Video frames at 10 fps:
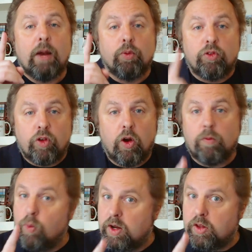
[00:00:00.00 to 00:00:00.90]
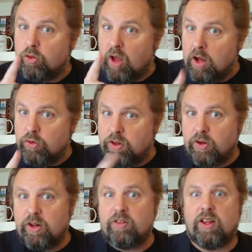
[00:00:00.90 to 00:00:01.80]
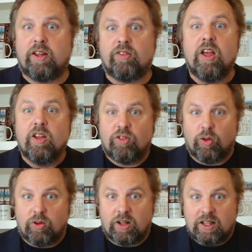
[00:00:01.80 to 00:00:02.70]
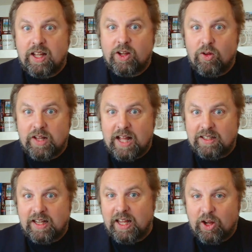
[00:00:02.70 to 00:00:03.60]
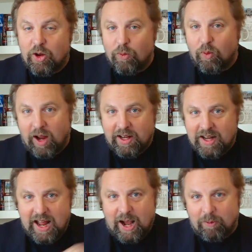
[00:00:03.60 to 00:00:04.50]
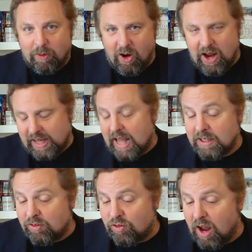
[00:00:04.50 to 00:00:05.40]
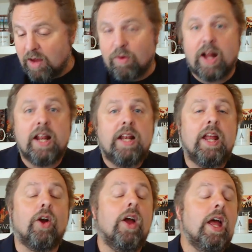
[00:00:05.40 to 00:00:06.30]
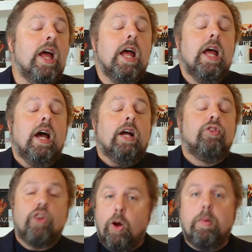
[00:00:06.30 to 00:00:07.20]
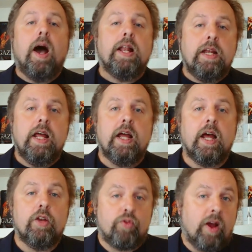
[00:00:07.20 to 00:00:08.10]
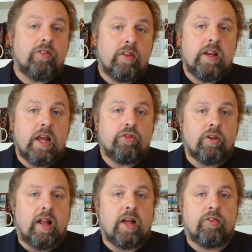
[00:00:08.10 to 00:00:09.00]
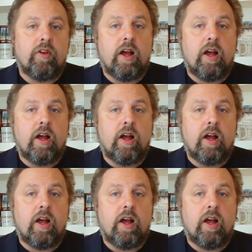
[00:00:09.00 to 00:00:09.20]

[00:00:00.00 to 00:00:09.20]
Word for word: and reserve one of those one hundred thirty tickets, so click on that link right now. All right, gang, let's dive right in here. Joe Biden addressed the nation last